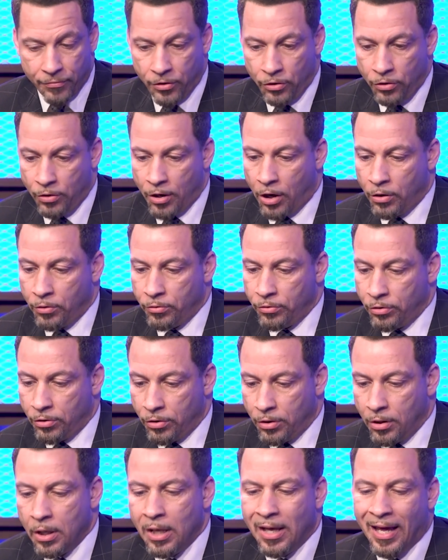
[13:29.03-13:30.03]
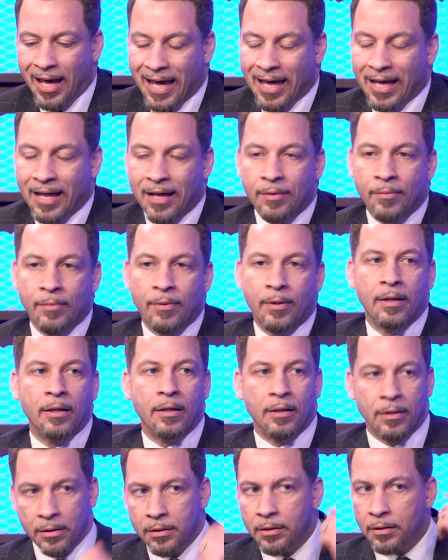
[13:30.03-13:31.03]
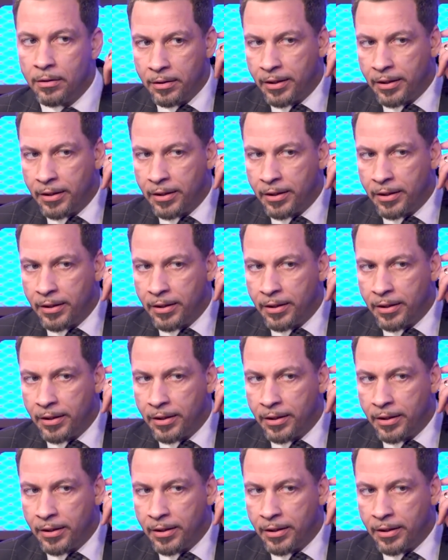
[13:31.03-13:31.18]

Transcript: You know, phenomenal. Ma- listen, and, eh, eh, Magic. yeah.